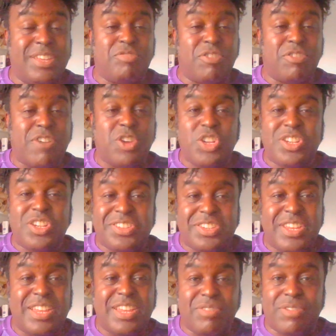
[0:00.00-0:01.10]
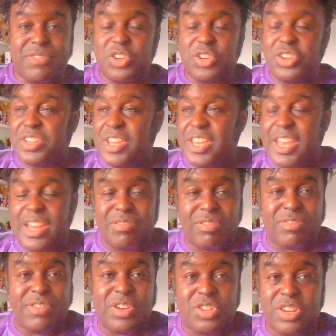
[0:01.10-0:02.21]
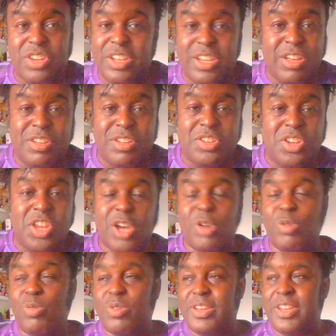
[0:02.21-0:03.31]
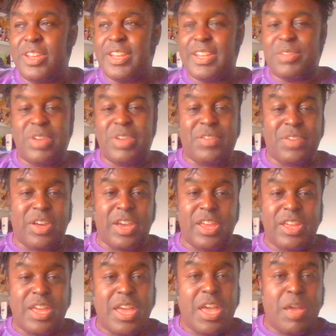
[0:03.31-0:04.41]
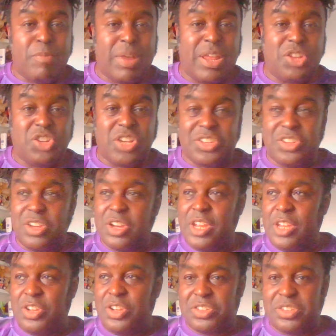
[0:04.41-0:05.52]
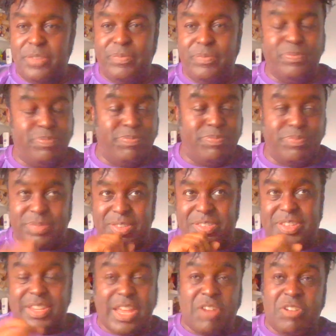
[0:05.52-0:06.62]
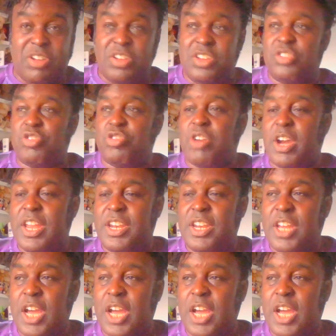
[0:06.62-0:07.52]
refreshing to see, it's refreshing to hear, and it's refreshing, to know, that we have a manager that's not going to just sit there and try